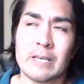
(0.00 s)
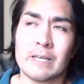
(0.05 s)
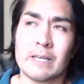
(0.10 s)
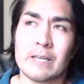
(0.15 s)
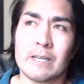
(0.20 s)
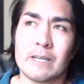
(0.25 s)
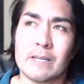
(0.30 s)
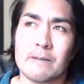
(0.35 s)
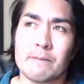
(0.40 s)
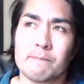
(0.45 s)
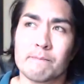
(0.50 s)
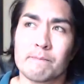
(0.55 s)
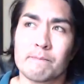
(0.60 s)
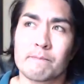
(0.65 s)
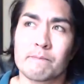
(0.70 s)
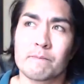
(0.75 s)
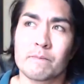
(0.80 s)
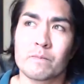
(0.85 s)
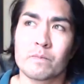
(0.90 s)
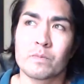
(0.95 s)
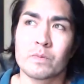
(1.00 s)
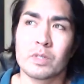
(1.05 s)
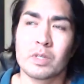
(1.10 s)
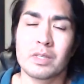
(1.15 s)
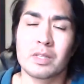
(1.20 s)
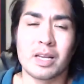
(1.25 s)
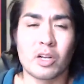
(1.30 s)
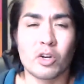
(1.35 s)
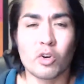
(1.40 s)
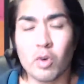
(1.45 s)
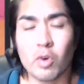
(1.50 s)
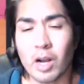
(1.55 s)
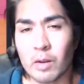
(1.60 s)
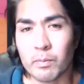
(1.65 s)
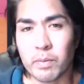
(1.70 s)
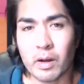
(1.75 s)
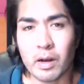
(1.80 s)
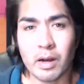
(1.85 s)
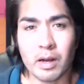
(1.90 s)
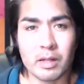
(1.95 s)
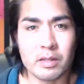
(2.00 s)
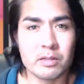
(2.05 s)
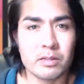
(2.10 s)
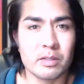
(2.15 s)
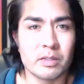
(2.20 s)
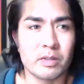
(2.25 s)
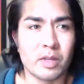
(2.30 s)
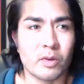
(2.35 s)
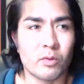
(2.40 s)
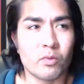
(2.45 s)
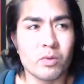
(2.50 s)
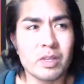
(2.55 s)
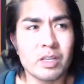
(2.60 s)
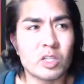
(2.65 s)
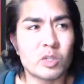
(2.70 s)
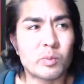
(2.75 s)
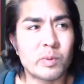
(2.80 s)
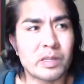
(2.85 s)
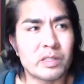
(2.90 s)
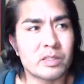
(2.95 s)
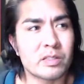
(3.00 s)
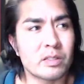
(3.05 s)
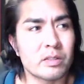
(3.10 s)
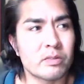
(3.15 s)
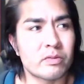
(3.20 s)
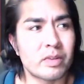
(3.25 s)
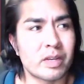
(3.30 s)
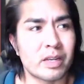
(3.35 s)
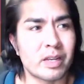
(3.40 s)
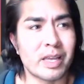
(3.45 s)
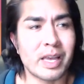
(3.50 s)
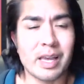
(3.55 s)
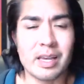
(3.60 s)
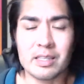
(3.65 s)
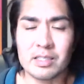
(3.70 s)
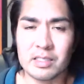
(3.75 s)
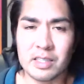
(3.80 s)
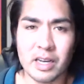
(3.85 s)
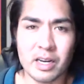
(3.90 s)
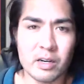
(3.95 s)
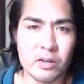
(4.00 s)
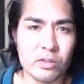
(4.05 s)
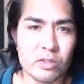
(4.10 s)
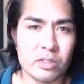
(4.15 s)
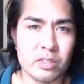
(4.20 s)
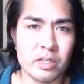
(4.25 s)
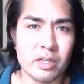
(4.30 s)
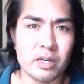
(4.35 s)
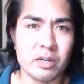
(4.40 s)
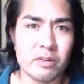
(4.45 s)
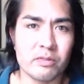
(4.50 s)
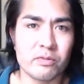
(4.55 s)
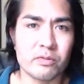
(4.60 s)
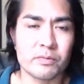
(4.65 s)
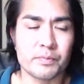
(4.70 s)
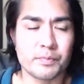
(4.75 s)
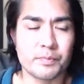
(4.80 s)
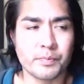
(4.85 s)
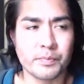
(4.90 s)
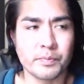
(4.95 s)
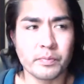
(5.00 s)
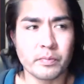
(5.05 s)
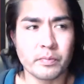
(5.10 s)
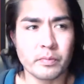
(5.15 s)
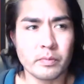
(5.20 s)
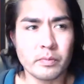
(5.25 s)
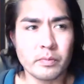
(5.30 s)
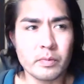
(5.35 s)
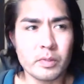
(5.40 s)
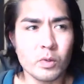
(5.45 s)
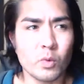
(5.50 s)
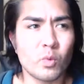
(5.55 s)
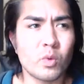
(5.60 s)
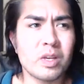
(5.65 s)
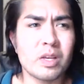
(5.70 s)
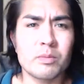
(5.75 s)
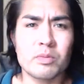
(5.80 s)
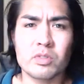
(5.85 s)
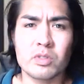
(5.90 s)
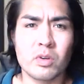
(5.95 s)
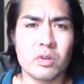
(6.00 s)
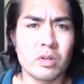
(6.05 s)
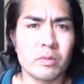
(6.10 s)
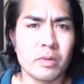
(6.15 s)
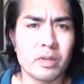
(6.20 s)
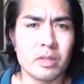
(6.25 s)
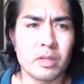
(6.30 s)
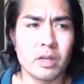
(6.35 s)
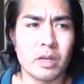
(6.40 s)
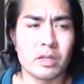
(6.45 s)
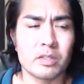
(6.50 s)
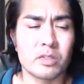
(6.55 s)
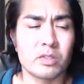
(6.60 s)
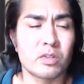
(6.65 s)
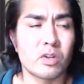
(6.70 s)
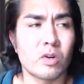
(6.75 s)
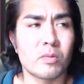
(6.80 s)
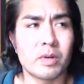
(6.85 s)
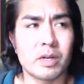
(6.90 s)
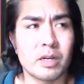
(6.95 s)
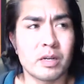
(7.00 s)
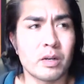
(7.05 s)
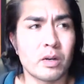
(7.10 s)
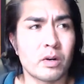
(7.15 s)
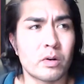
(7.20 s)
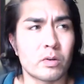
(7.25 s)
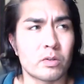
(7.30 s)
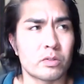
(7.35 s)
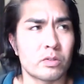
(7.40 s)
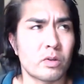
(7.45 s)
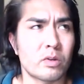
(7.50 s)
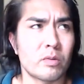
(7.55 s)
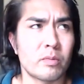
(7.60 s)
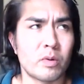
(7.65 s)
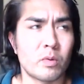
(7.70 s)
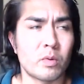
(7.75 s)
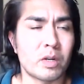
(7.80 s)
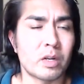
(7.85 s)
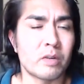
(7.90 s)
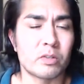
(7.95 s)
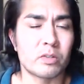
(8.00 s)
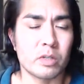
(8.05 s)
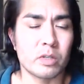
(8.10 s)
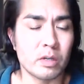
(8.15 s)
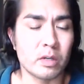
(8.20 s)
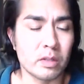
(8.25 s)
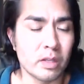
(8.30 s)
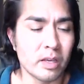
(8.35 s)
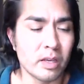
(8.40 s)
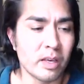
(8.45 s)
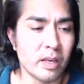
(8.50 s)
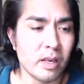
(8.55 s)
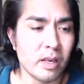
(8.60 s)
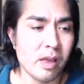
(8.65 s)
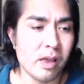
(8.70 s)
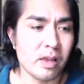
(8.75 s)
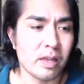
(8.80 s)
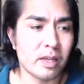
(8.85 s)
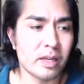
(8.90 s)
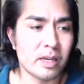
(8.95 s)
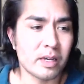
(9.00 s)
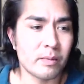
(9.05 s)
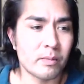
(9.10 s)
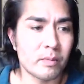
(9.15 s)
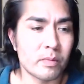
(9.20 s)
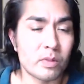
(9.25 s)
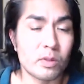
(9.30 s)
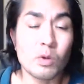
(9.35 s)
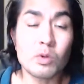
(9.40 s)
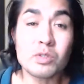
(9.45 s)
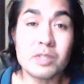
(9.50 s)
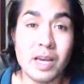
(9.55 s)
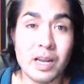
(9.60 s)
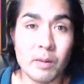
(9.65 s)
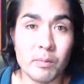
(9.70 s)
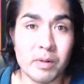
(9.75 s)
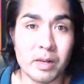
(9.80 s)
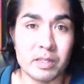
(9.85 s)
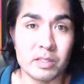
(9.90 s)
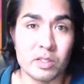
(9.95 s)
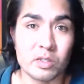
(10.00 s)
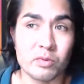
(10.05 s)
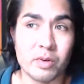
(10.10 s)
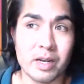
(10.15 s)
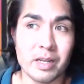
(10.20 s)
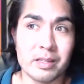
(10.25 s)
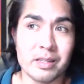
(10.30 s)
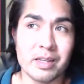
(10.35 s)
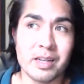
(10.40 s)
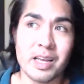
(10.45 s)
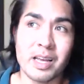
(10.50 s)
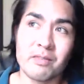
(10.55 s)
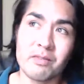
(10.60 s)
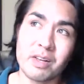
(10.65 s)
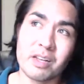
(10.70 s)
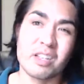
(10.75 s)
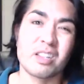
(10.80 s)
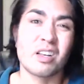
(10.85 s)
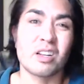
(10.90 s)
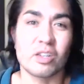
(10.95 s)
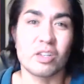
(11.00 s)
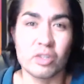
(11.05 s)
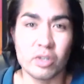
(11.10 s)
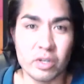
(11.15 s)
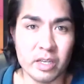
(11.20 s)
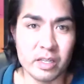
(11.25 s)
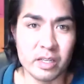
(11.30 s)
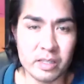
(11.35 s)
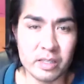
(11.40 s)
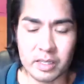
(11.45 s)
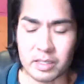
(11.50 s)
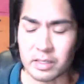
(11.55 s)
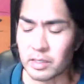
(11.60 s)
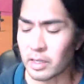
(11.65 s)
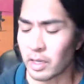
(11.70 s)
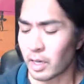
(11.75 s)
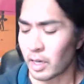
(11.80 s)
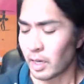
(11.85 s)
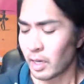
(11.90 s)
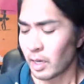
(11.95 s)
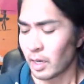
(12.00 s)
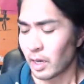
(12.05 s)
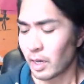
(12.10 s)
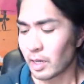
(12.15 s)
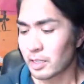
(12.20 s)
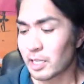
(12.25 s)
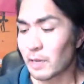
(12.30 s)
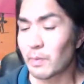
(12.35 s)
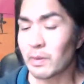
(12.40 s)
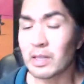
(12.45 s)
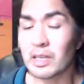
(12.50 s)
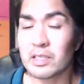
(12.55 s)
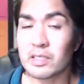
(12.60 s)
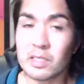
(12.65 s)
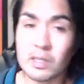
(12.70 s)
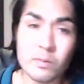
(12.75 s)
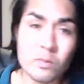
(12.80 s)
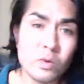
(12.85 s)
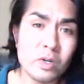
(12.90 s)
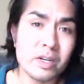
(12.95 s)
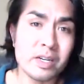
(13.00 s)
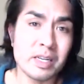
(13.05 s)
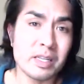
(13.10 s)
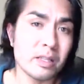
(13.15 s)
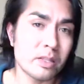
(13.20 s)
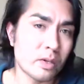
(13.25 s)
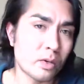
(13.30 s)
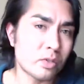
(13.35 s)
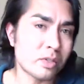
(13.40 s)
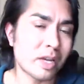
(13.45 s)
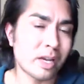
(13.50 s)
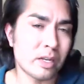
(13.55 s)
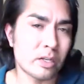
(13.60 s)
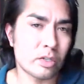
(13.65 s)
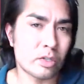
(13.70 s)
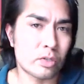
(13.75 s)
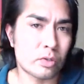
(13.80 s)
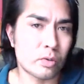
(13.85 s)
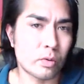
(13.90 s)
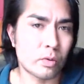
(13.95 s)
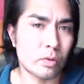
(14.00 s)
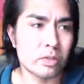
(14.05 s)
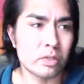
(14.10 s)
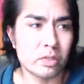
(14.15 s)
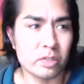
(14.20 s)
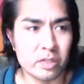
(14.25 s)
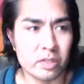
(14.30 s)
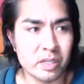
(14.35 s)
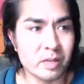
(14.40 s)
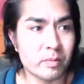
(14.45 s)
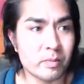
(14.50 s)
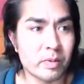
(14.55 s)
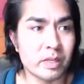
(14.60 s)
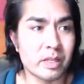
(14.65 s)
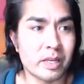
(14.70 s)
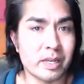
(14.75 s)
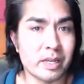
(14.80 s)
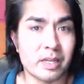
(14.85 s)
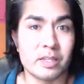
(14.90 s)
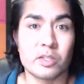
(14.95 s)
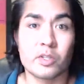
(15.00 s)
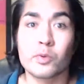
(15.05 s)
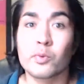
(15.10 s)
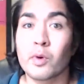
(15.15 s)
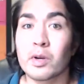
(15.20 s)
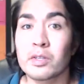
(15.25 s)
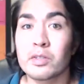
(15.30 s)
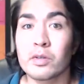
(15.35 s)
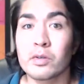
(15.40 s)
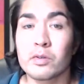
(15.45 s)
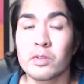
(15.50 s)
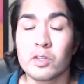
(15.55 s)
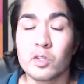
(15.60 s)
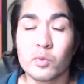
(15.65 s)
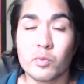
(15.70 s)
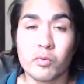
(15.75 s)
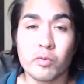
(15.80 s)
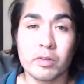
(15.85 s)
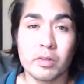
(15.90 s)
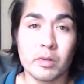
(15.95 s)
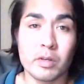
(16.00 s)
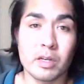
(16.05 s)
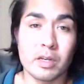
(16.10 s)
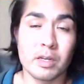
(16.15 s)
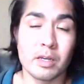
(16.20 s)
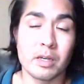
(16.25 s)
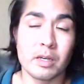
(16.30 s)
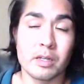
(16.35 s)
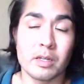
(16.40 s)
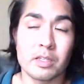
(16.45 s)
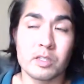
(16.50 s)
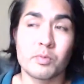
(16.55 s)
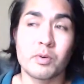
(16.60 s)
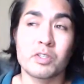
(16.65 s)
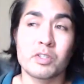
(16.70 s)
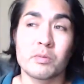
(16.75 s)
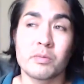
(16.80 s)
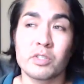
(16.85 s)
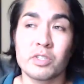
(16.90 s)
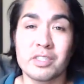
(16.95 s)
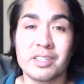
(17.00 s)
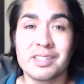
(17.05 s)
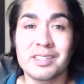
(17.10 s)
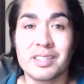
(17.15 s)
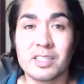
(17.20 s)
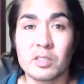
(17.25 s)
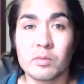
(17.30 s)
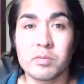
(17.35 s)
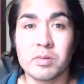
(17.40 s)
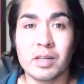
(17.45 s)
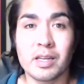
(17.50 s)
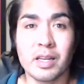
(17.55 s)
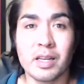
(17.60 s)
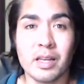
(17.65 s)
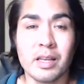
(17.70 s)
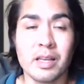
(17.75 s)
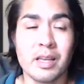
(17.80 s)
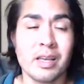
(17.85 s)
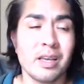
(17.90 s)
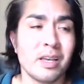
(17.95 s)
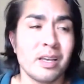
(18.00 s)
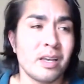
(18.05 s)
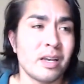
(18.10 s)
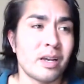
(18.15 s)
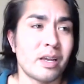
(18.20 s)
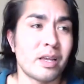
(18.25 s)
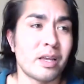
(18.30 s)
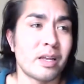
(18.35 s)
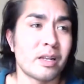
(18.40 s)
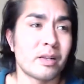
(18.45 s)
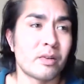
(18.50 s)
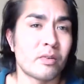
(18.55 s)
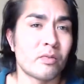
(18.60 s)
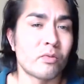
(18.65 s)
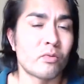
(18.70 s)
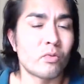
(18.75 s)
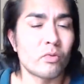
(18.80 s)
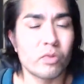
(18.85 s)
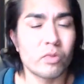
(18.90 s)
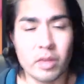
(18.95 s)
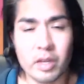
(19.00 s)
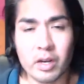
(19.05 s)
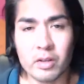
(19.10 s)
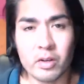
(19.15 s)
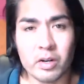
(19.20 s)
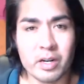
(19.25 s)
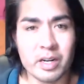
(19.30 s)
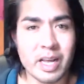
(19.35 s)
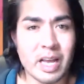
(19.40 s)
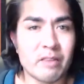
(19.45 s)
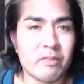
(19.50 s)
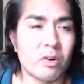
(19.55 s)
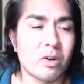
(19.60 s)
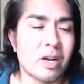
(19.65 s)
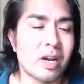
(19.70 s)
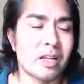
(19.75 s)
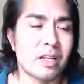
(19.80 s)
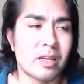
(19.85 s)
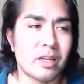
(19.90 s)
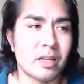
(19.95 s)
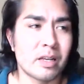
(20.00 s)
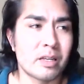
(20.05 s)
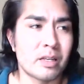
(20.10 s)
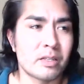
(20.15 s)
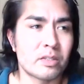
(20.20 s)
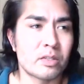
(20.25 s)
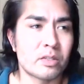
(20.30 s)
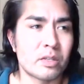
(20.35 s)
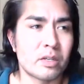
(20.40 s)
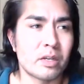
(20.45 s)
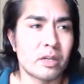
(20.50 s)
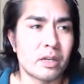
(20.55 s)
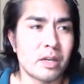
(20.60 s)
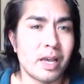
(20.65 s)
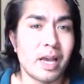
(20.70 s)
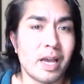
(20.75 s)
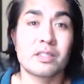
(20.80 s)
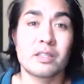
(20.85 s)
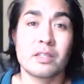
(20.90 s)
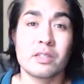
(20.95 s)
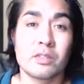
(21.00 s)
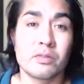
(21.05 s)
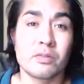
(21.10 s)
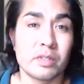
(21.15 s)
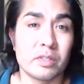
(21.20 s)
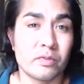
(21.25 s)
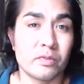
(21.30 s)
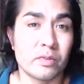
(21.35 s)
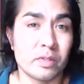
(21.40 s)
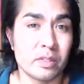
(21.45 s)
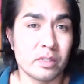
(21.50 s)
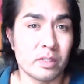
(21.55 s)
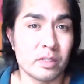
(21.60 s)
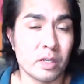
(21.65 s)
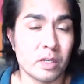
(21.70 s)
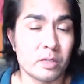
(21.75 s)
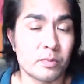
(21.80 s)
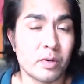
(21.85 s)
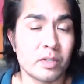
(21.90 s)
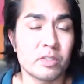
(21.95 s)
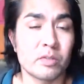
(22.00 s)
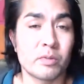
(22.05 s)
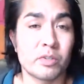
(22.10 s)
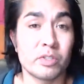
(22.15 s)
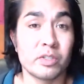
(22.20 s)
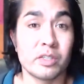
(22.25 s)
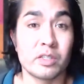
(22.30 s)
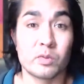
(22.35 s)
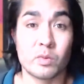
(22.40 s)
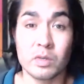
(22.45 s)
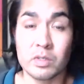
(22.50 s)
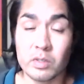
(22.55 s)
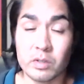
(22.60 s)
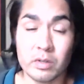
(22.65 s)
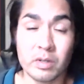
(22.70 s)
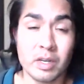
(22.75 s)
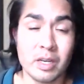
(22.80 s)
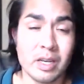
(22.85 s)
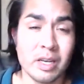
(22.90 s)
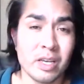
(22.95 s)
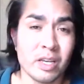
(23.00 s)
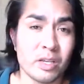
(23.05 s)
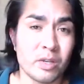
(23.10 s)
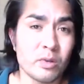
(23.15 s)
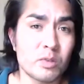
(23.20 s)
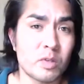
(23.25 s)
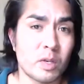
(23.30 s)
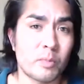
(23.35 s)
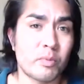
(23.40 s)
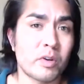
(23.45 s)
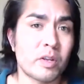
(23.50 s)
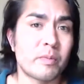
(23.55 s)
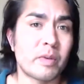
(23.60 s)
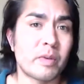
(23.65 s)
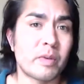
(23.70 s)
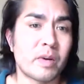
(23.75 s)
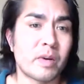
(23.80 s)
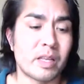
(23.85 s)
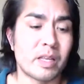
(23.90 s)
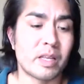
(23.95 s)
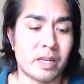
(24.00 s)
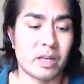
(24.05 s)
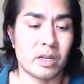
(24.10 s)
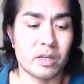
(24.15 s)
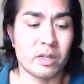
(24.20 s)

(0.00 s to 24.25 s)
um, like crock pots and like really expensive like cast iron stuff Williams Sonoma, uh, Sonoma or Sonoma, whatever it's called, um, those kind of places, right? That have like a lot of cooking things. Uh, typically, somewhere in those kind of stores, there's going to be like an espresso dis, uh, espresso machine display. And there, they're going to have all kind of uh, accessories for these espresso machines, which are usually pretty big money. Like a